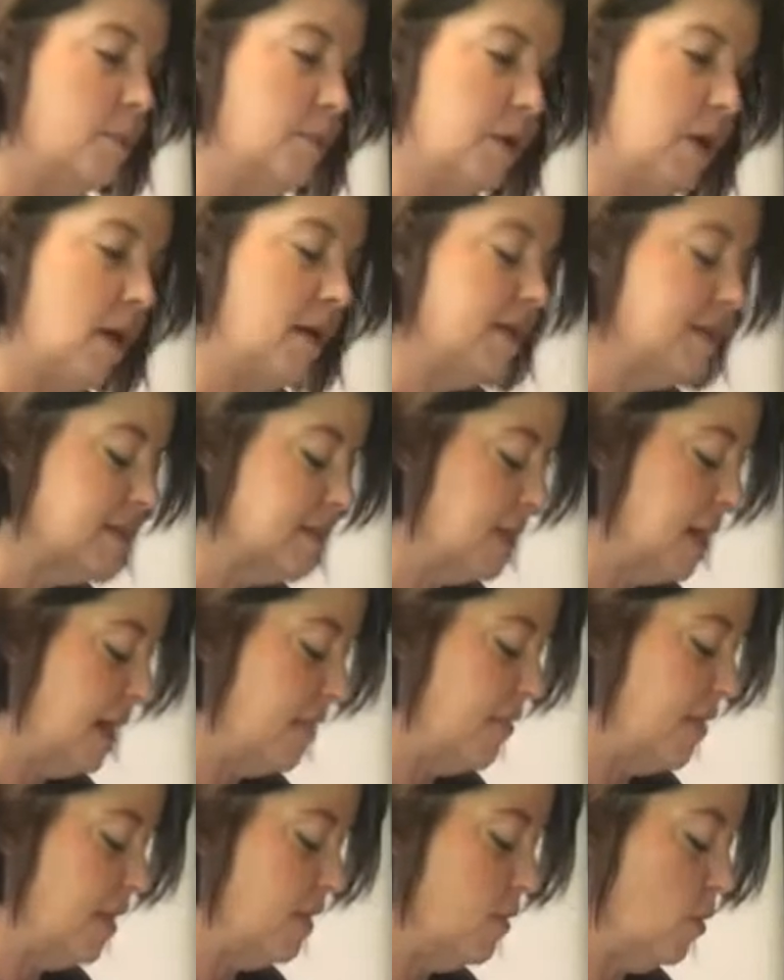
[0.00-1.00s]
but honestly,
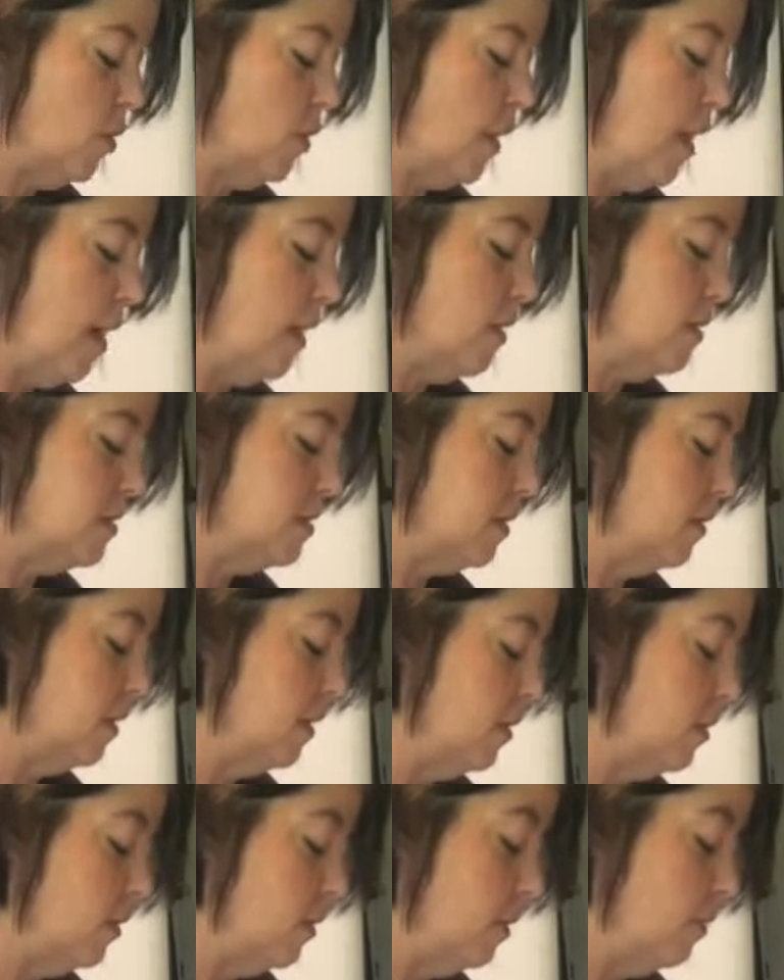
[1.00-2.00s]
I think the Gruyere is a
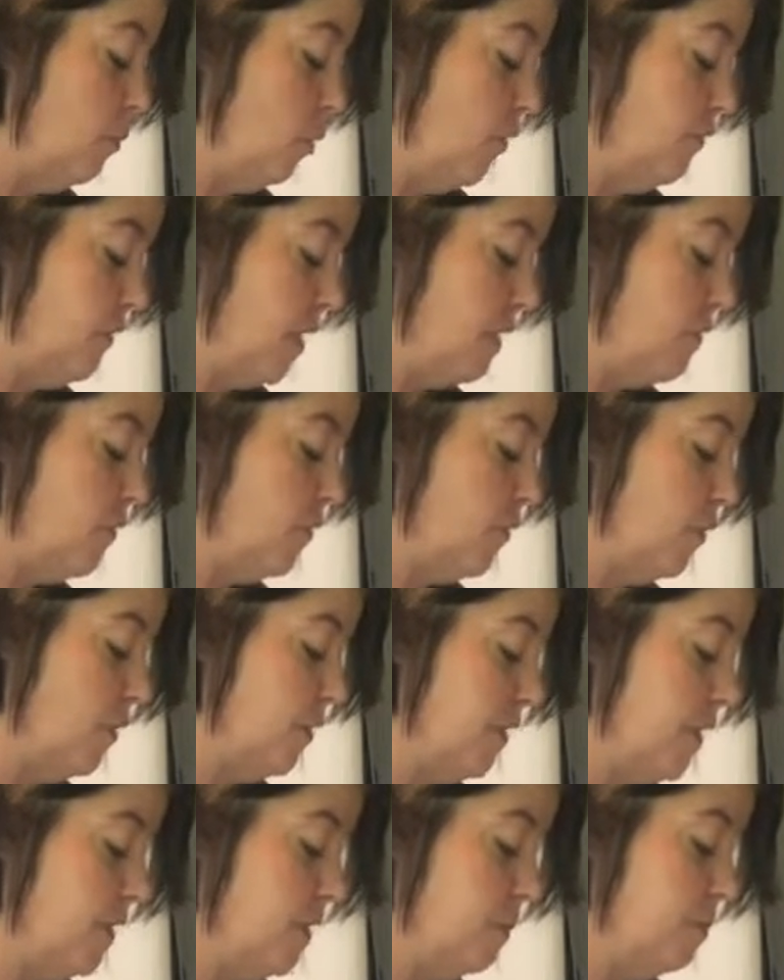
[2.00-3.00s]
little more
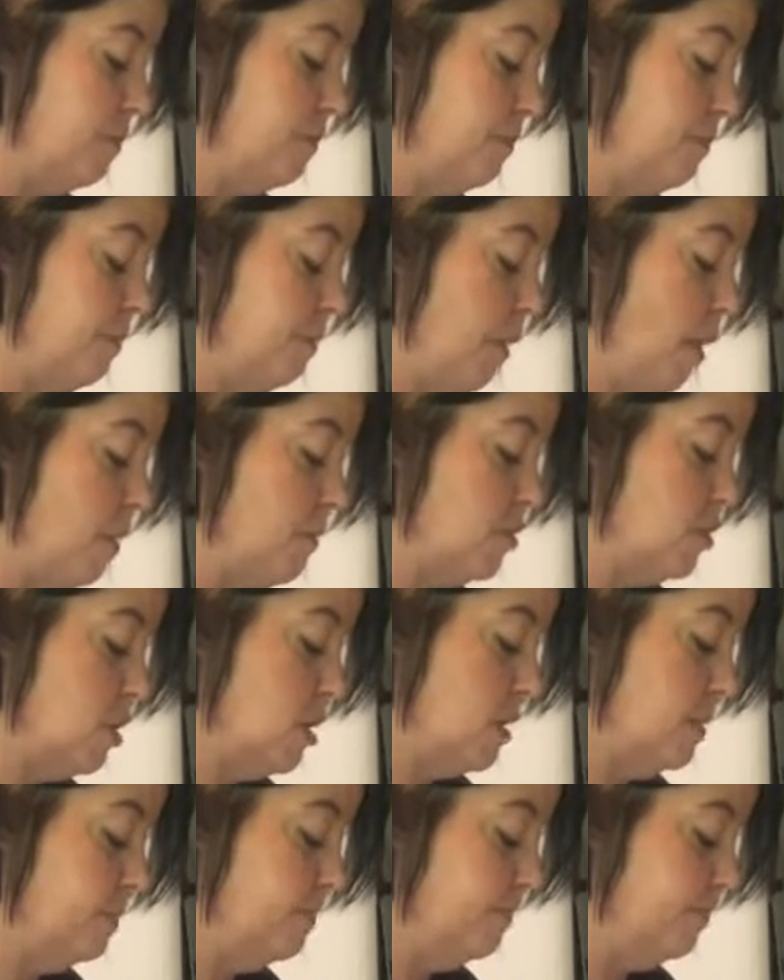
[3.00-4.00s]
flavorful than the
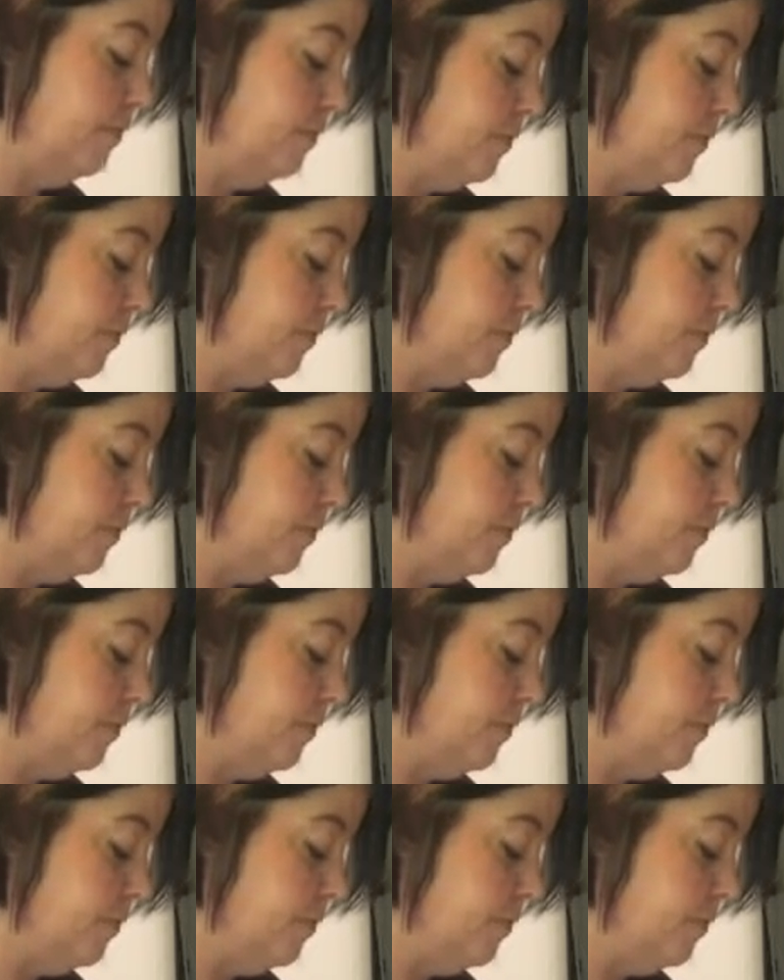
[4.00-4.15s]
Parmesan.